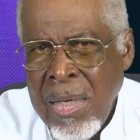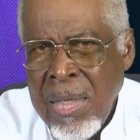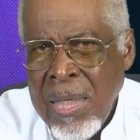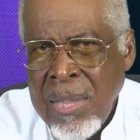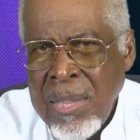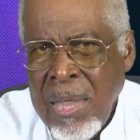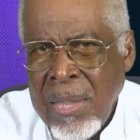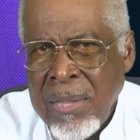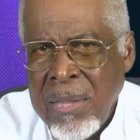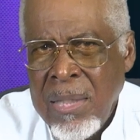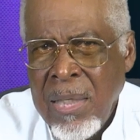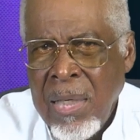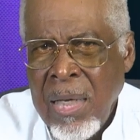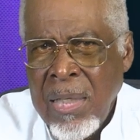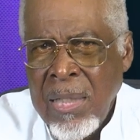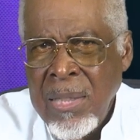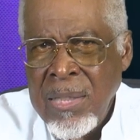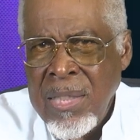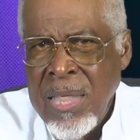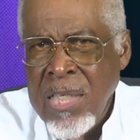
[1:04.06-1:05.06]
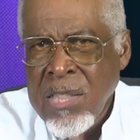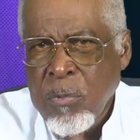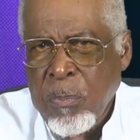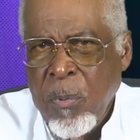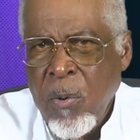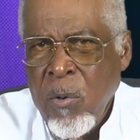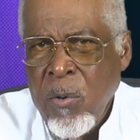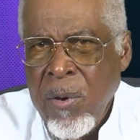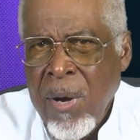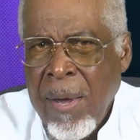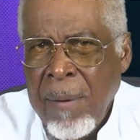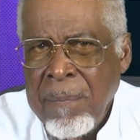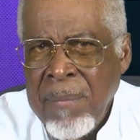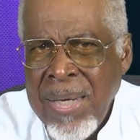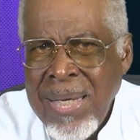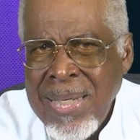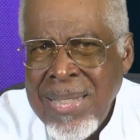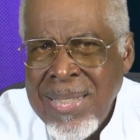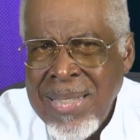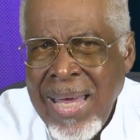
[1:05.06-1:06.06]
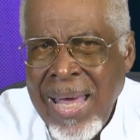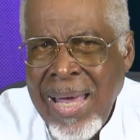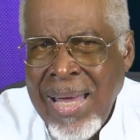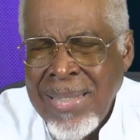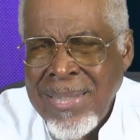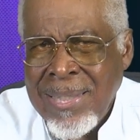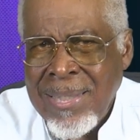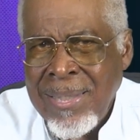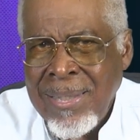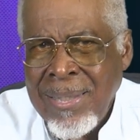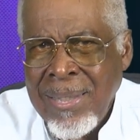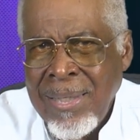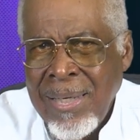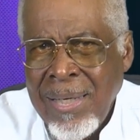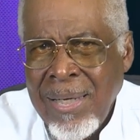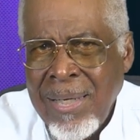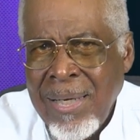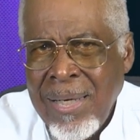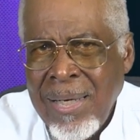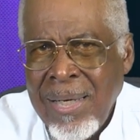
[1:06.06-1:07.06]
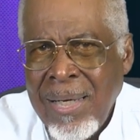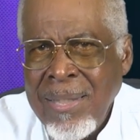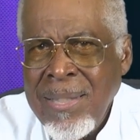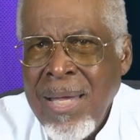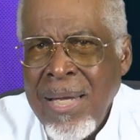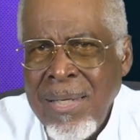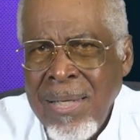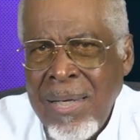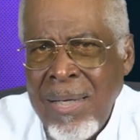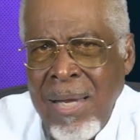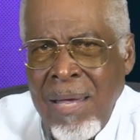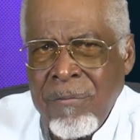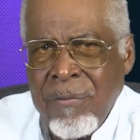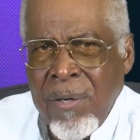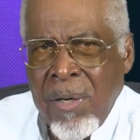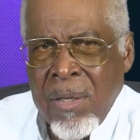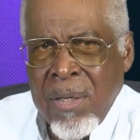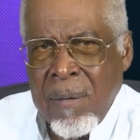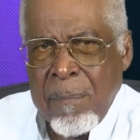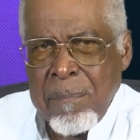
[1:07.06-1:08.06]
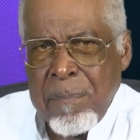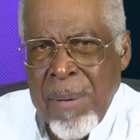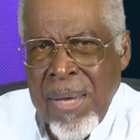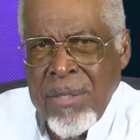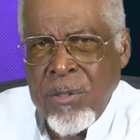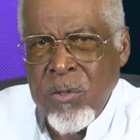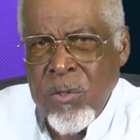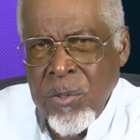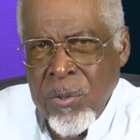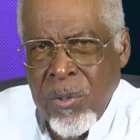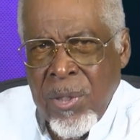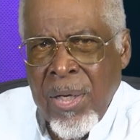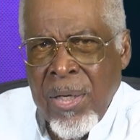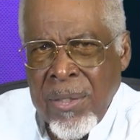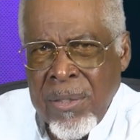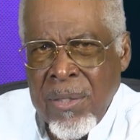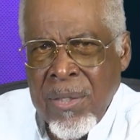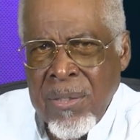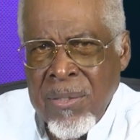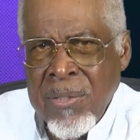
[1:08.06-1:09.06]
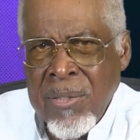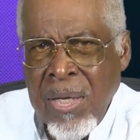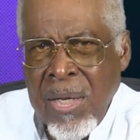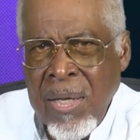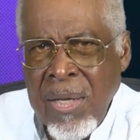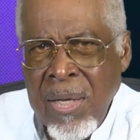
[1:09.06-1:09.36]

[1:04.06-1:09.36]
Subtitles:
that this program is at another level compared to others.